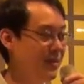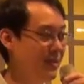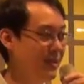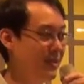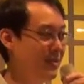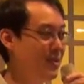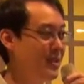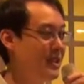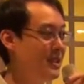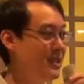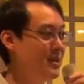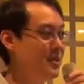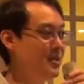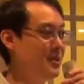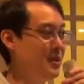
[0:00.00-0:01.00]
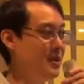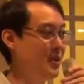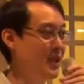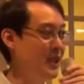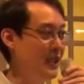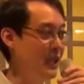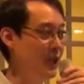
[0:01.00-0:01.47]
is related to the
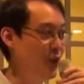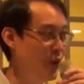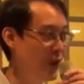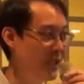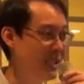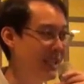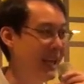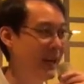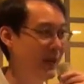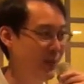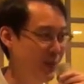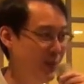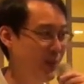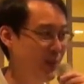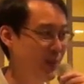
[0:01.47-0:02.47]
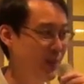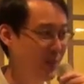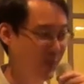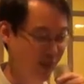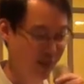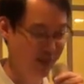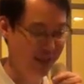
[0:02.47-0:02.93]
great Yu, Xia
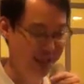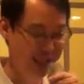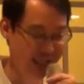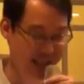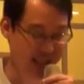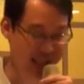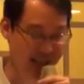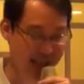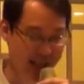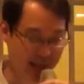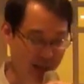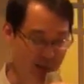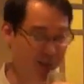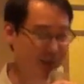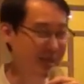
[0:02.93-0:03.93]
Yu. Okay, now who